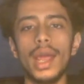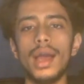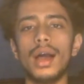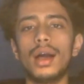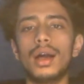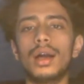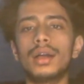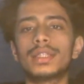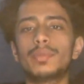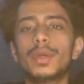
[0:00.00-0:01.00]

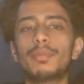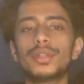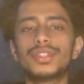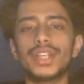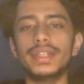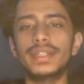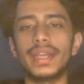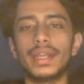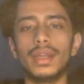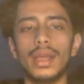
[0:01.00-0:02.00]
that we are
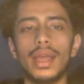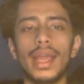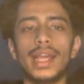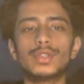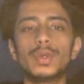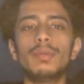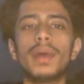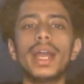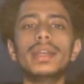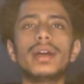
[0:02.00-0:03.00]
projecting, as we
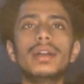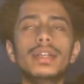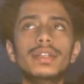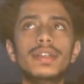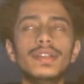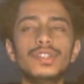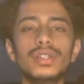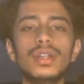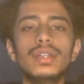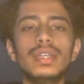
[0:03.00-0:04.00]
might
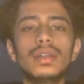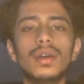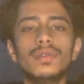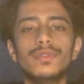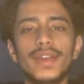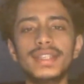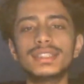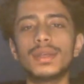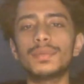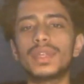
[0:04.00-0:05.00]
unintentionally convey
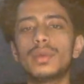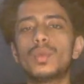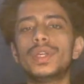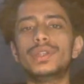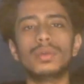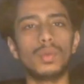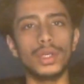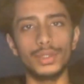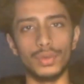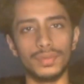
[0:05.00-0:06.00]
something we don't
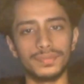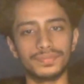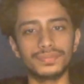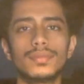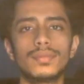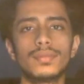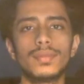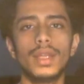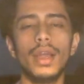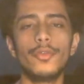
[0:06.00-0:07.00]
want to.
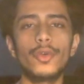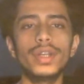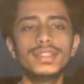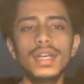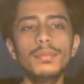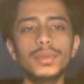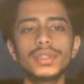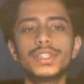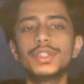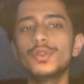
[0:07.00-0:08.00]
For
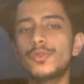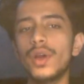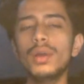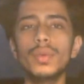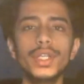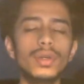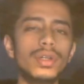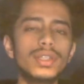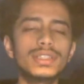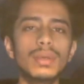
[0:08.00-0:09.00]
example, did you frown when you
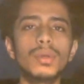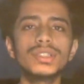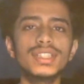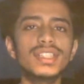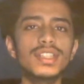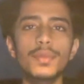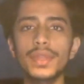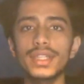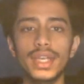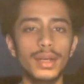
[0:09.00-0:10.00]
heard someone say
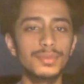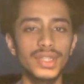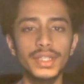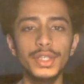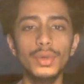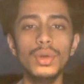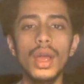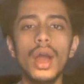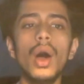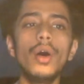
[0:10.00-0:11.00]
something that upset you?
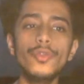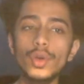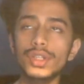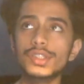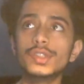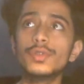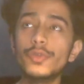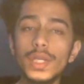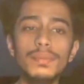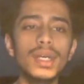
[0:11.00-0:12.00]
Of course, to
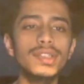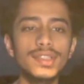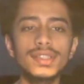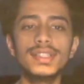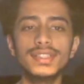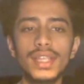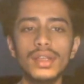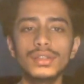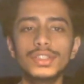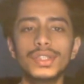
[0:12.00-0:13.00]
fully master these
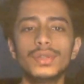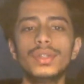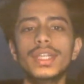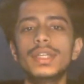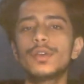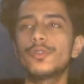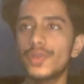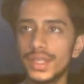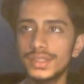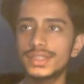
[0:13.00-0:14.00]
skills, you need your
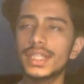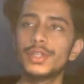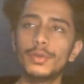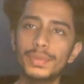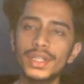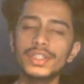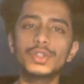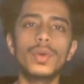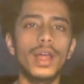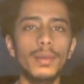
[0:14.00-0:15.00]
friends and your
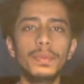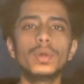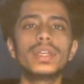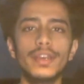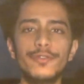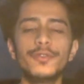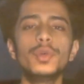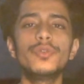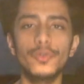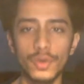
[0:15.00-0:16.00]
peers to help you give
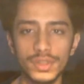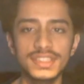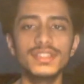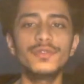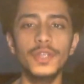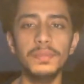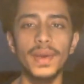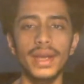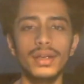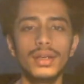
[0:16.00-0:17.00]
you constant
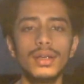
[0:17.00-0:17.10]
feedback.